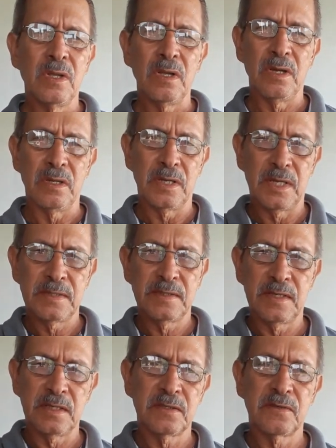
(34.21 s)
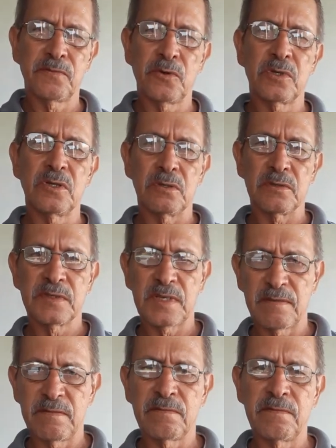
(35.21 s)
and that 6-foot or
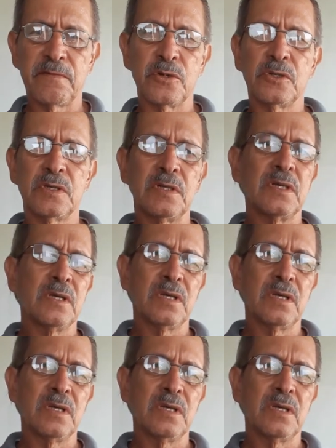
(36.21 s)
7-foot